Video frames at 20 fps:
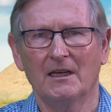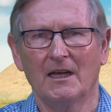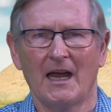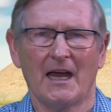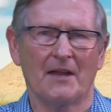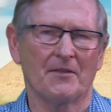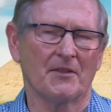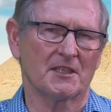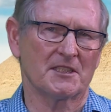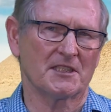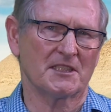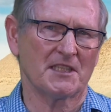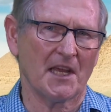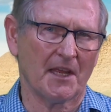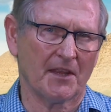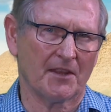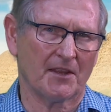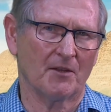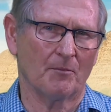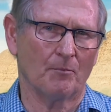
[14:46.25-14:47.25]
And the
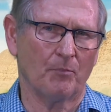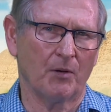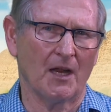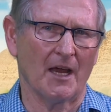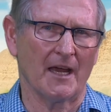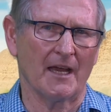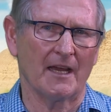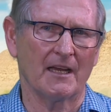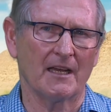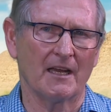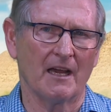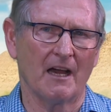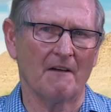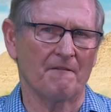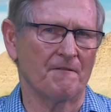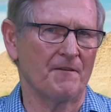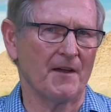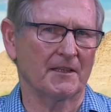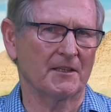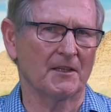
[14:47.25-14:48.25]
sixth plague
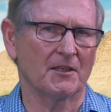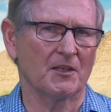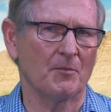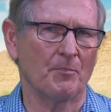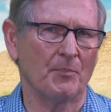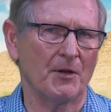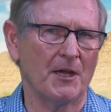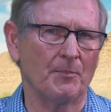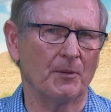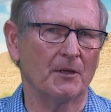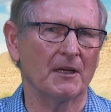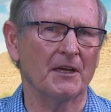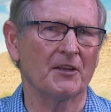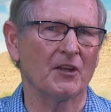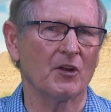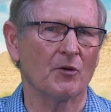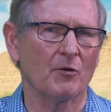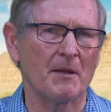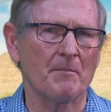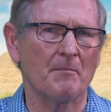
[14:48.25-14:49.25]
affected the people
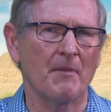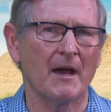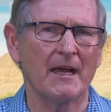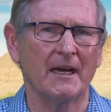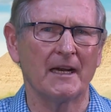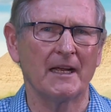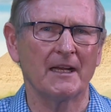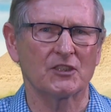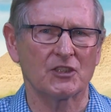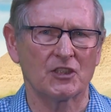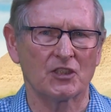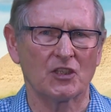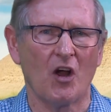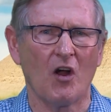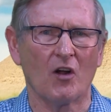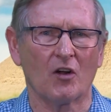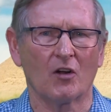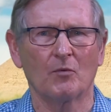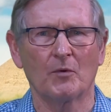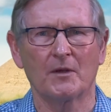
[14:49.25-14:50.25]
and the remaining
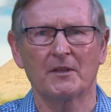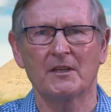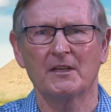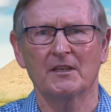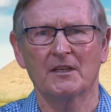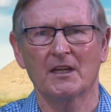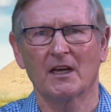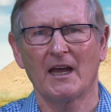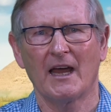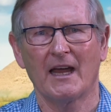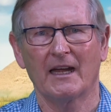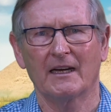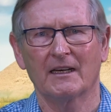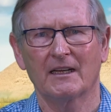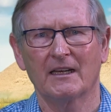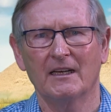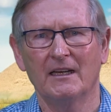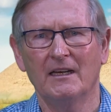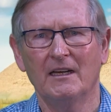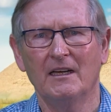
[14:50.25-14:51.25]
stock within the land.
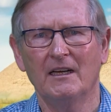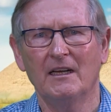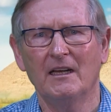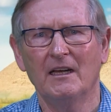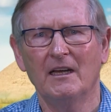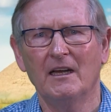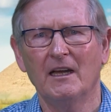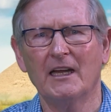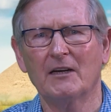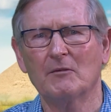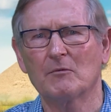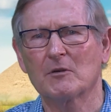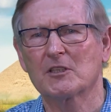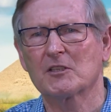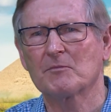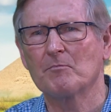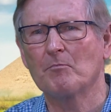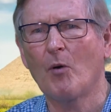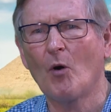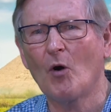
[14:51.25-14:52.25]
It
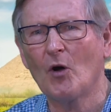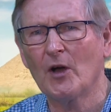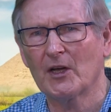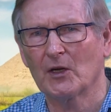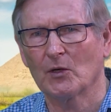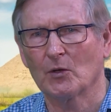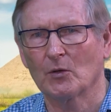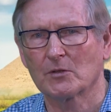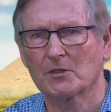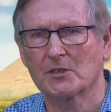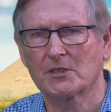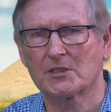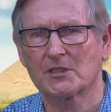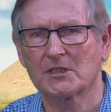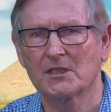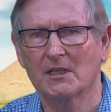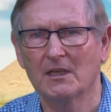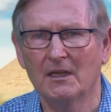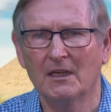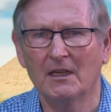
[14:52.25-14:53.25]
was
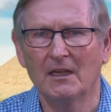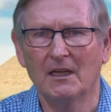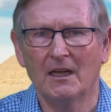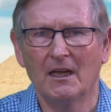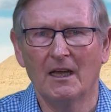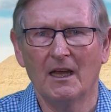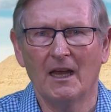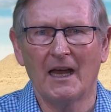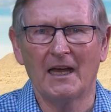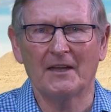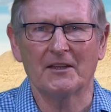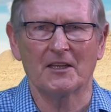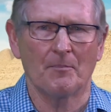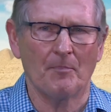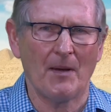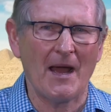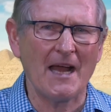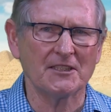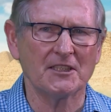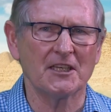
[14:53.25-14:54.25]
boils. And the
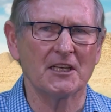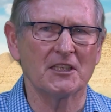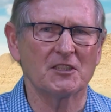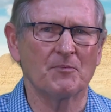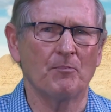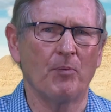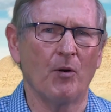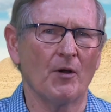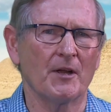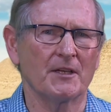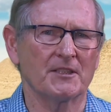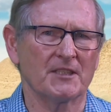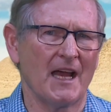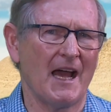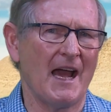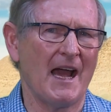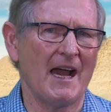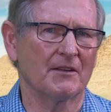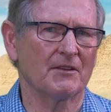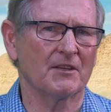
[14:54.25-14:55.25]
passage points
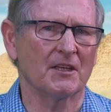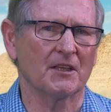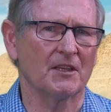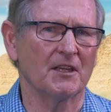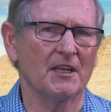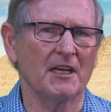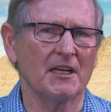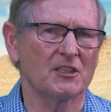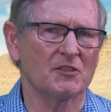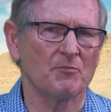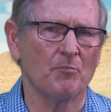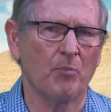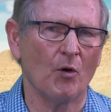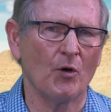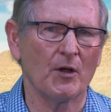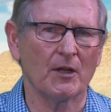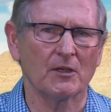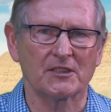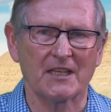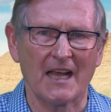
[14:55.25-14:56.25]
out that these
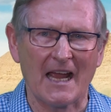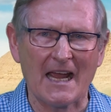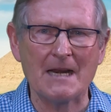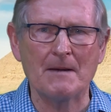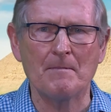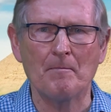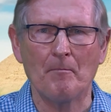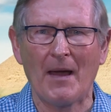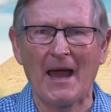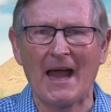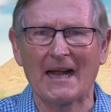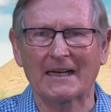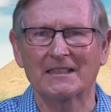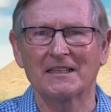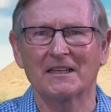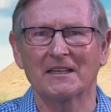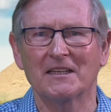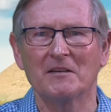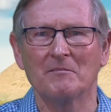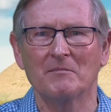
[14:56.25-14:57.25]
boils
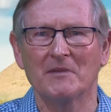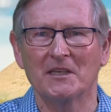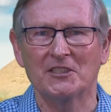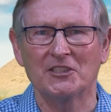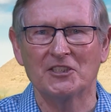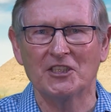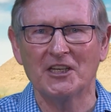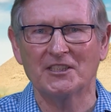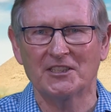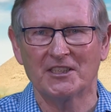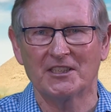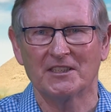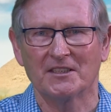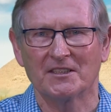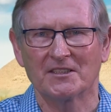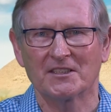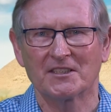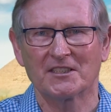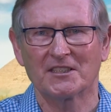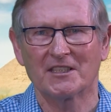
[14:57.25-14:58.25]
impacted the
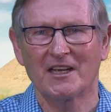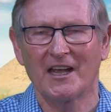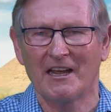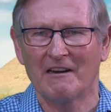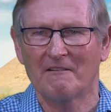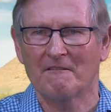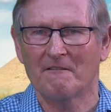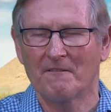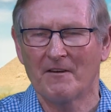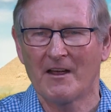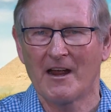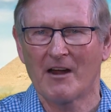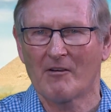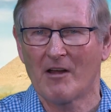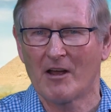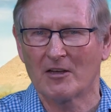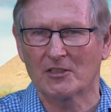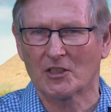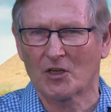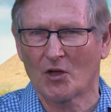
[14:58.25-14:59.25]
magicians in
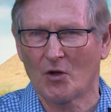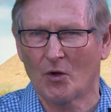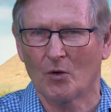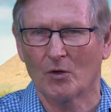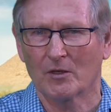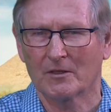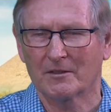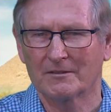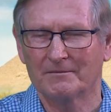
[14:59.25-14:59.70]
Pharaoh's court.